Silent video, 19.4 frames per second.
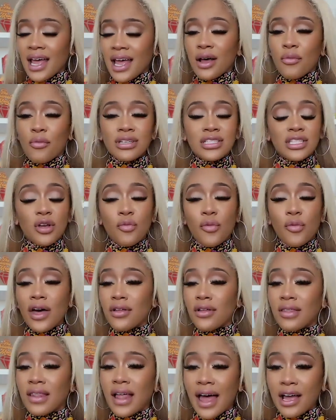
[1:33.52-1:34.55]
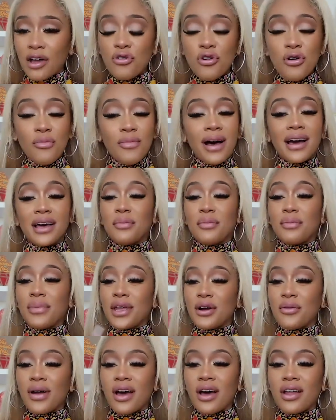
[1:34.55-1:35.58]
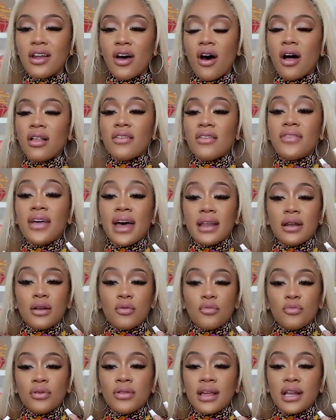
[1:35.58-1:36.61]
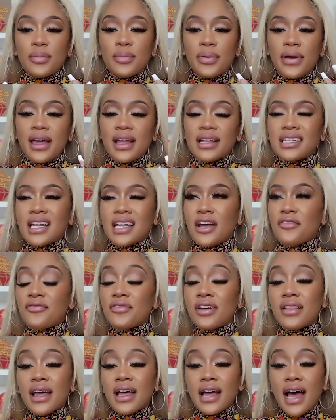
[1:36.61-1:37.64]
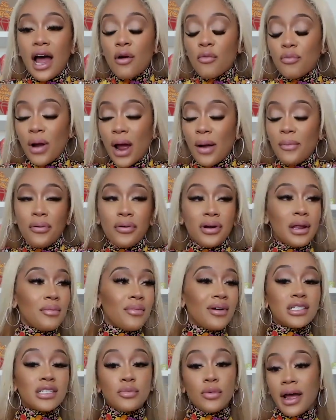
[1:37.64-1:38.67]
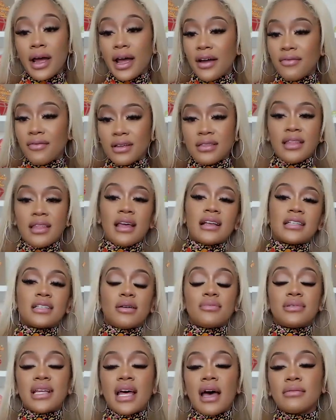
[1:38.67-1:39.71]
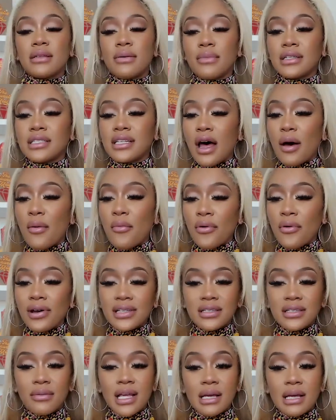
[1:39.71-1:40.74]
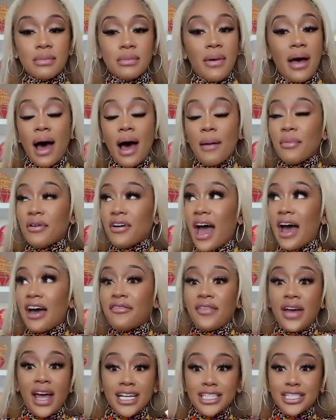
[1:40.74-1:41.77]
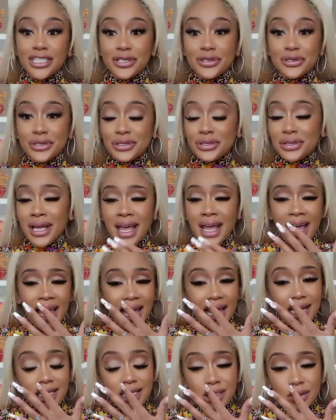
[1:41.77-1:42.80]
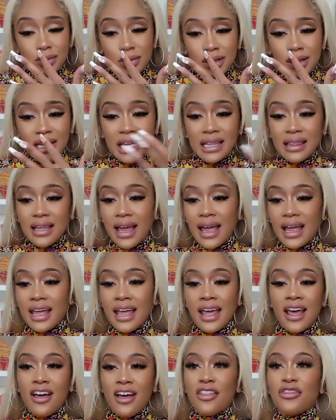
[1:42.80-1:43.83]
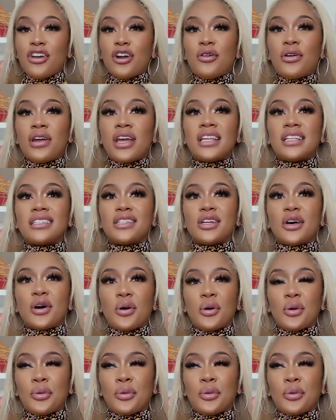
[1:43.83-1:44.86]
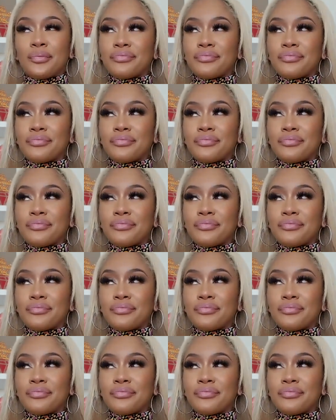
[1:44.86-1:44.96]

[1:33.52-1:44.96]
what's the weather like, who am I going to be around? All of that really depends. And I feel like I pretty much wear everything. Sometimes I'm a tomboy, sometimes I'm a high fashion girl. It just really, like, there is not